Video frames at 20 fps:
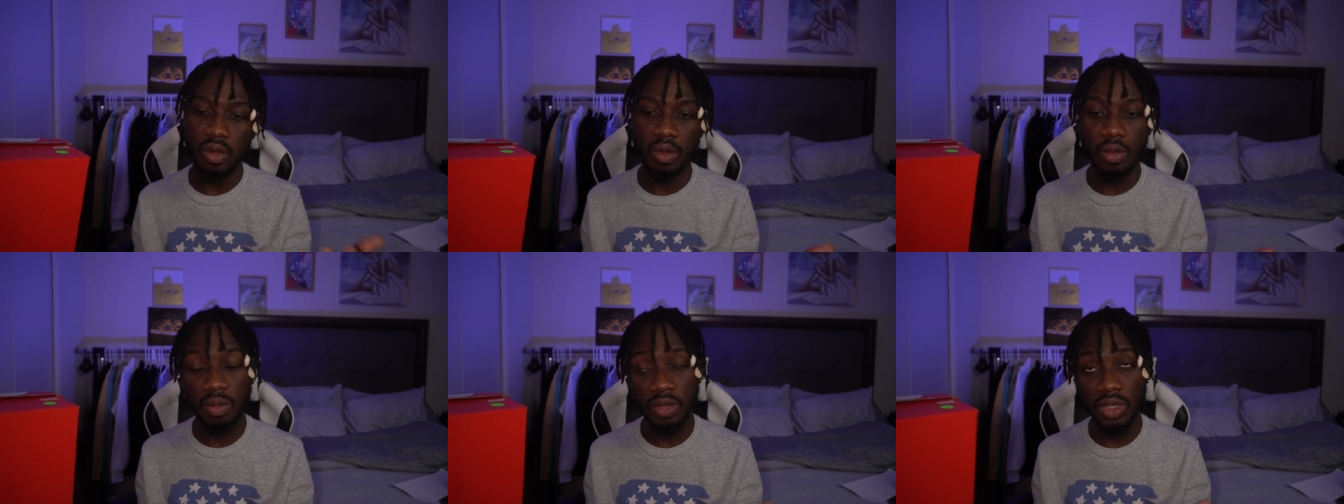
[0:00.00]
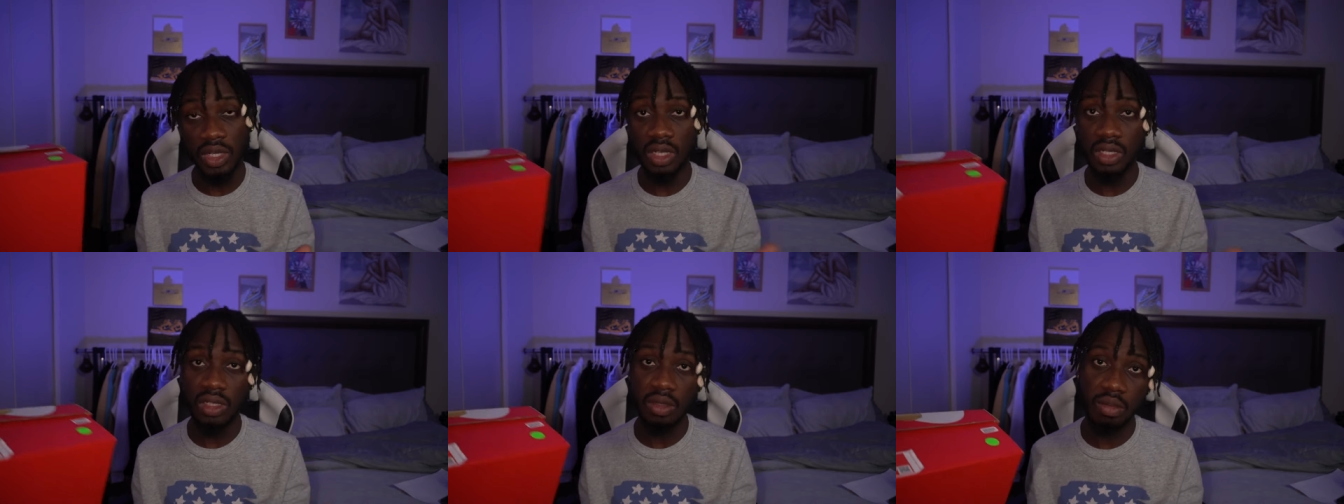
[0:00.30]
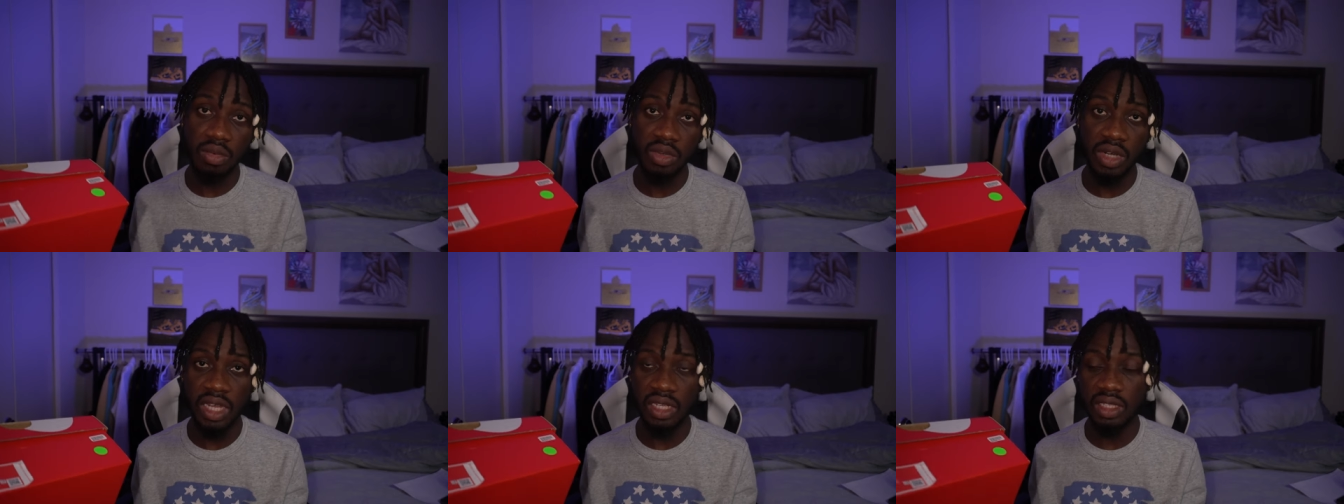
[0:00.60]
compare the
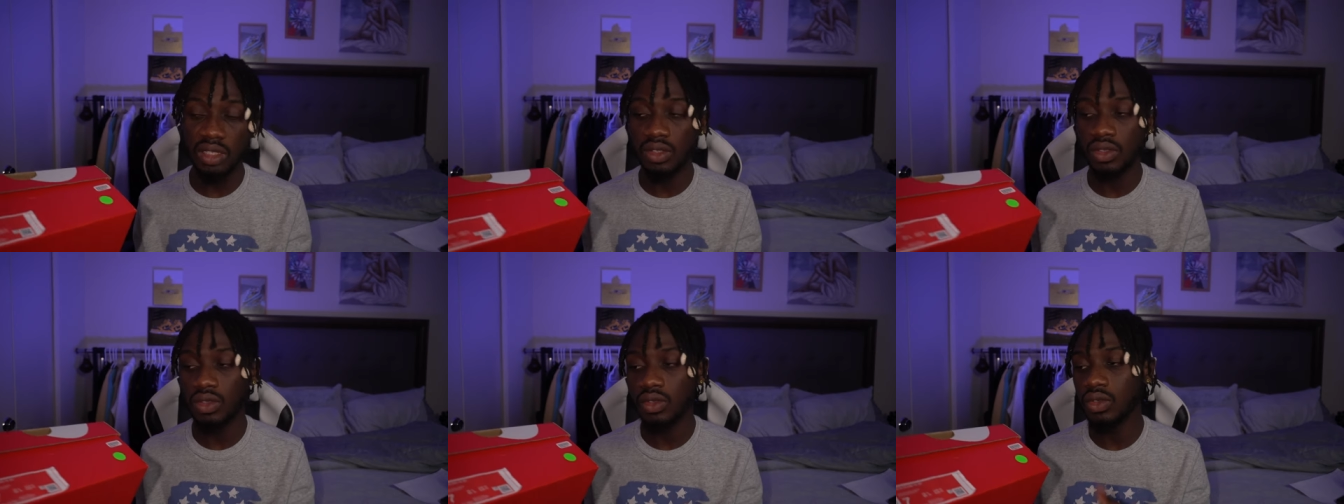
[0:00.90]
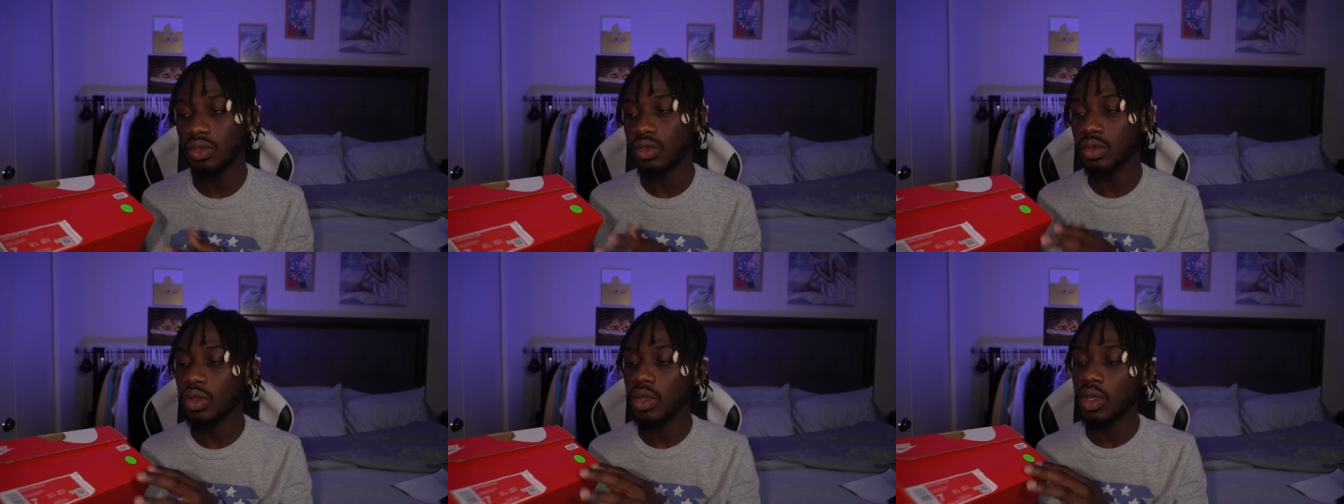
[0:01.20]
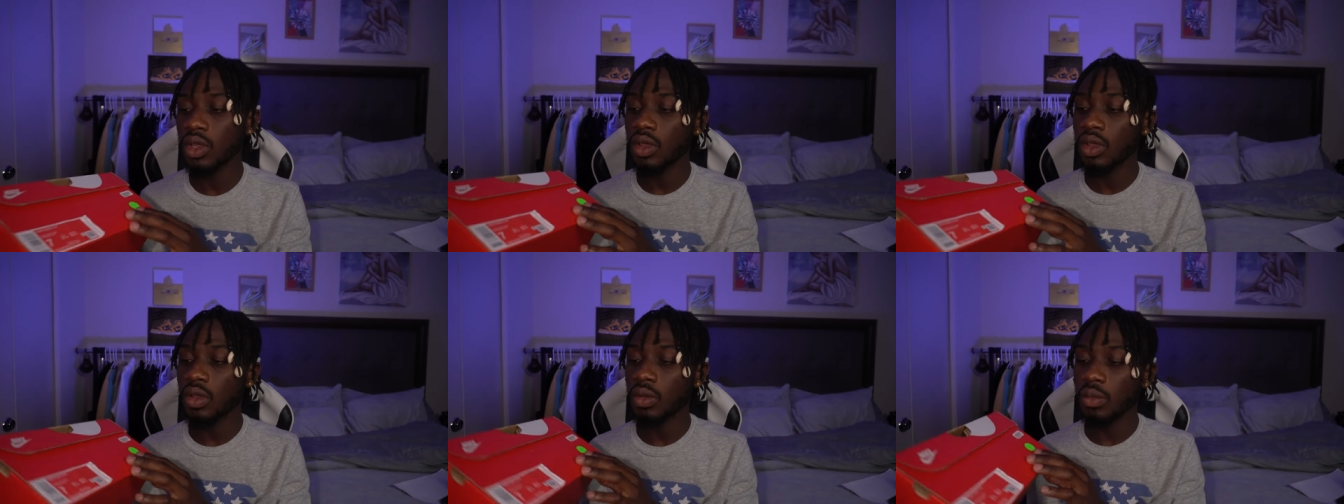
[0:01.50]
prices too.
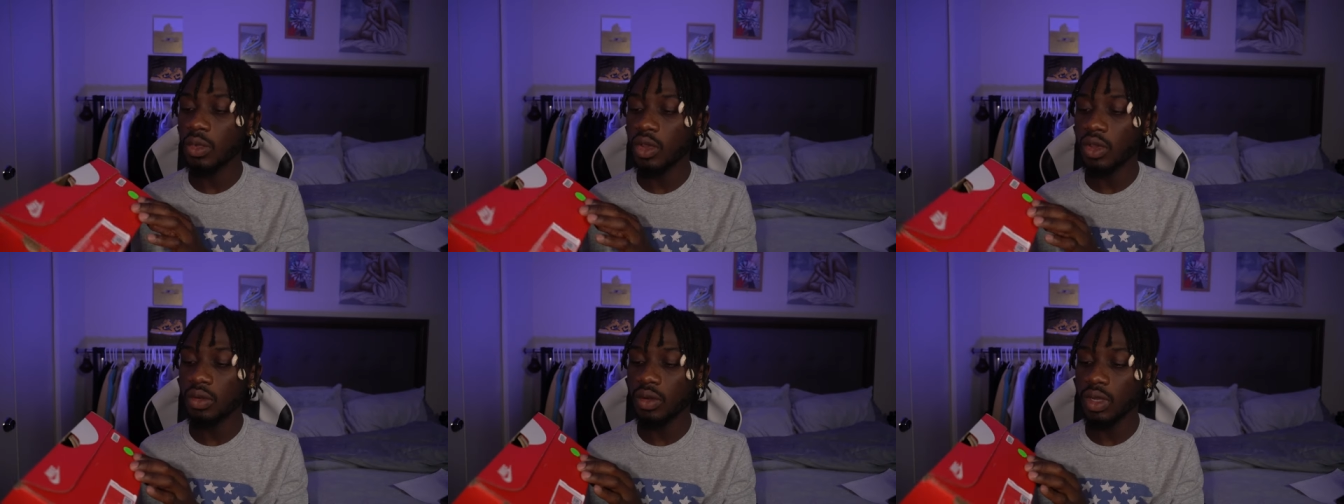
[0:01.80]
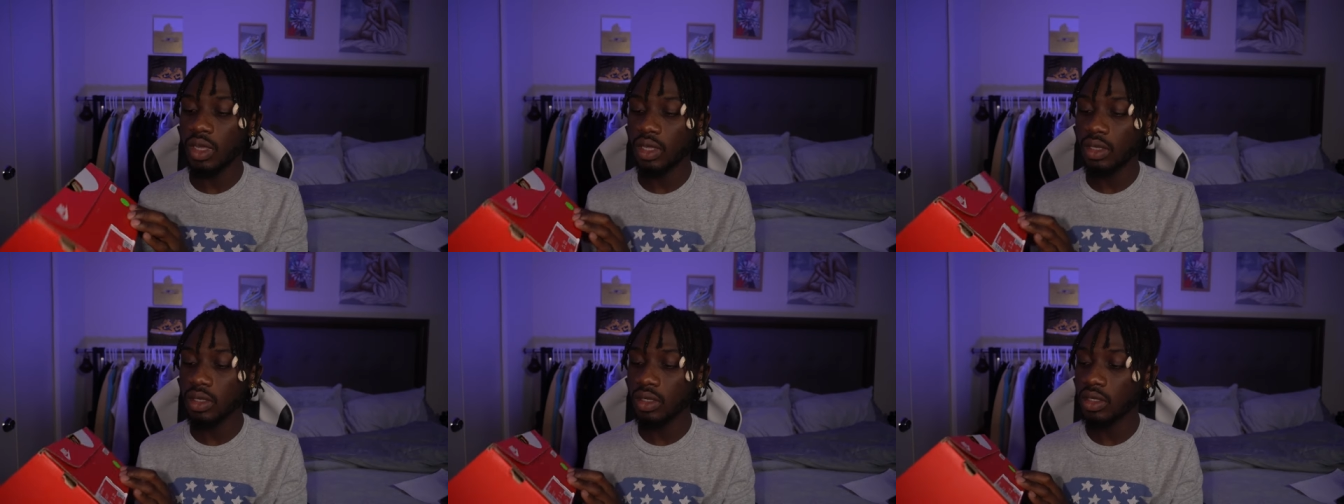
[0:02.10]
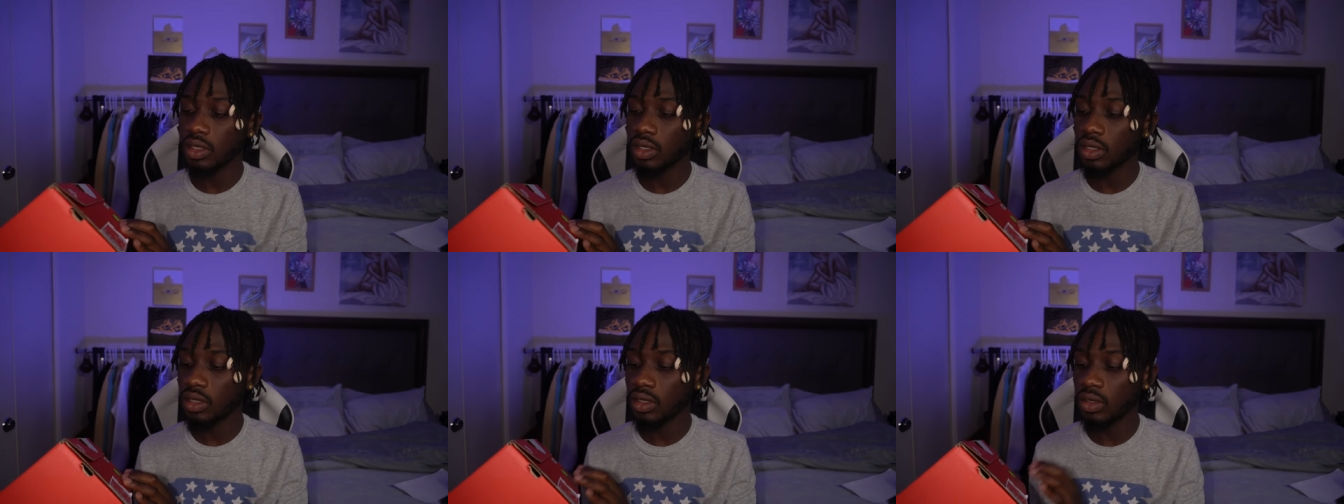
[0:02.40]
All right,
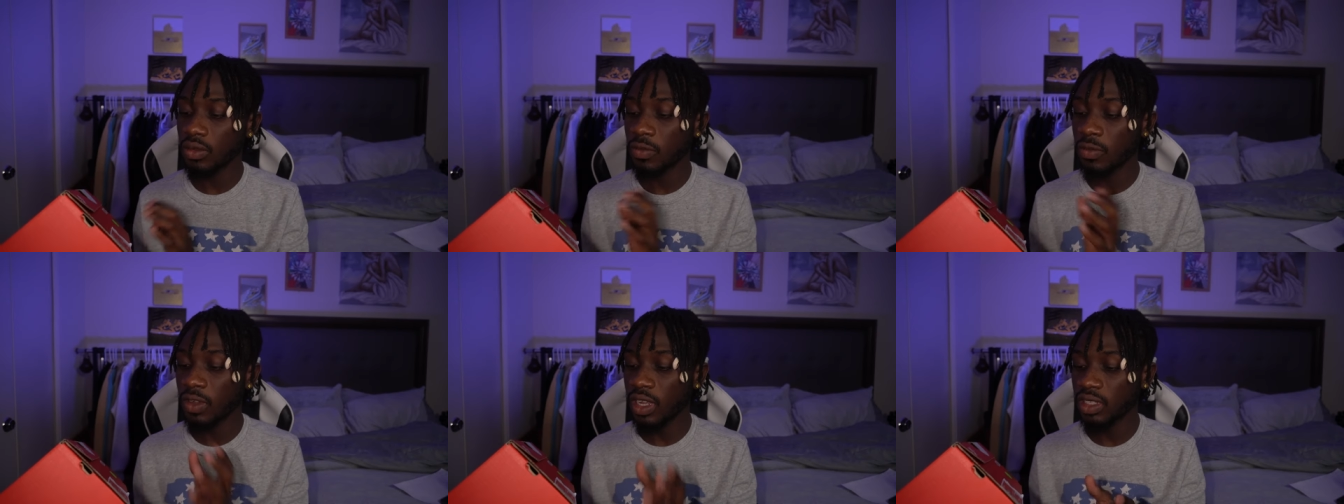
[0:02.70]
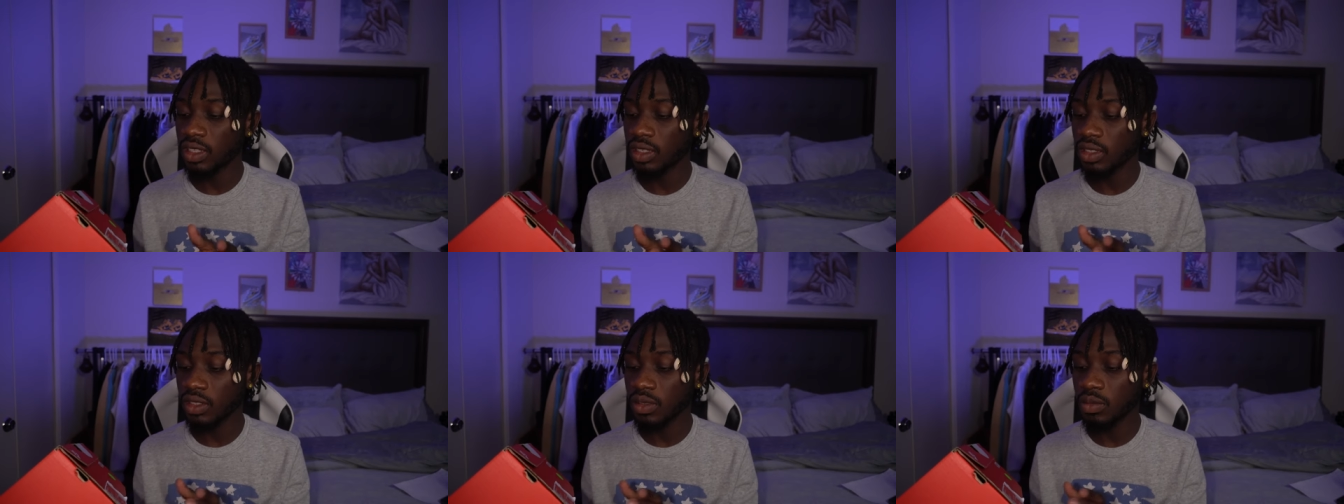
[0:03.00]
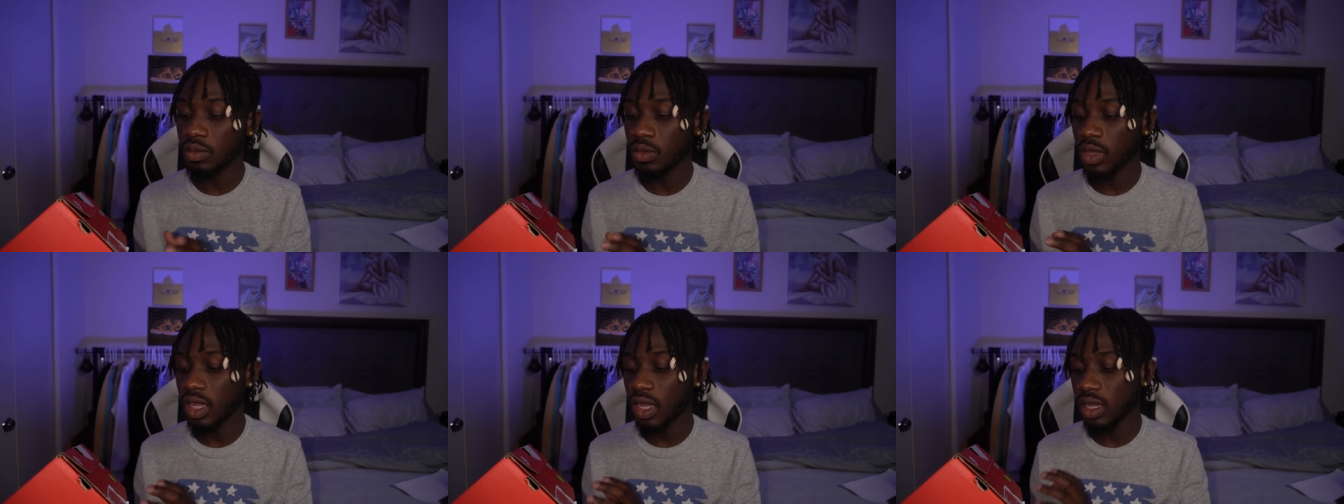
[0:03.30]
this is the Varsity
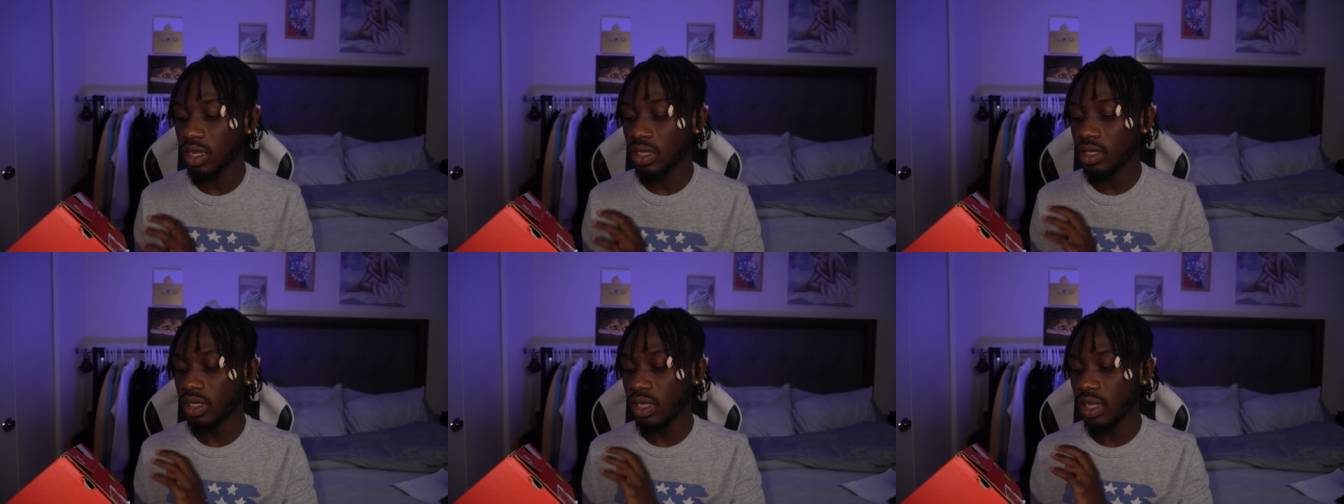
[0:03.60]
Maze,